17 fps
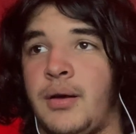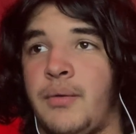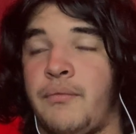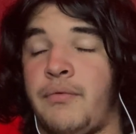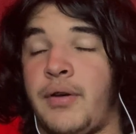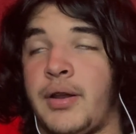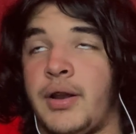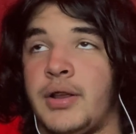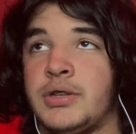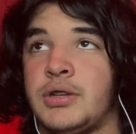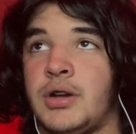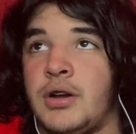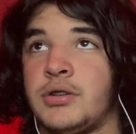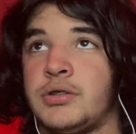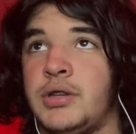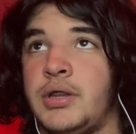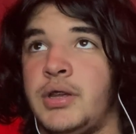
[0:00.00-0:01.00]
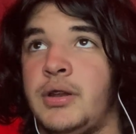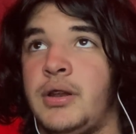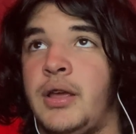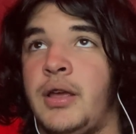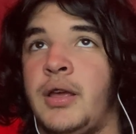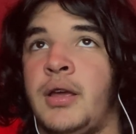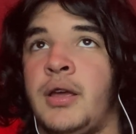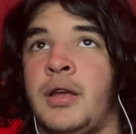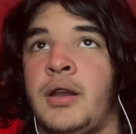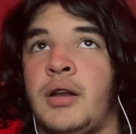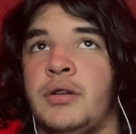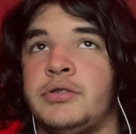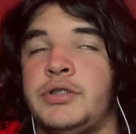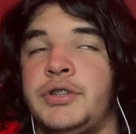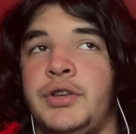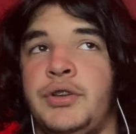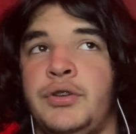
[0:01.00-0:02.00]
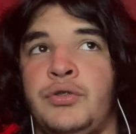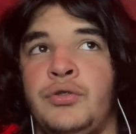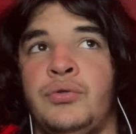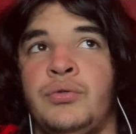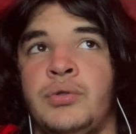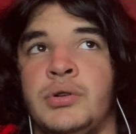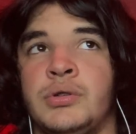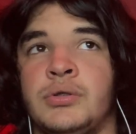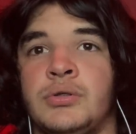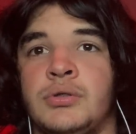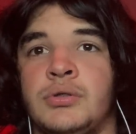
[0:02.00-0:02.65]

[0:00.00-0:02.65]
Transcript: I'm fucking exhausted, and I'll see you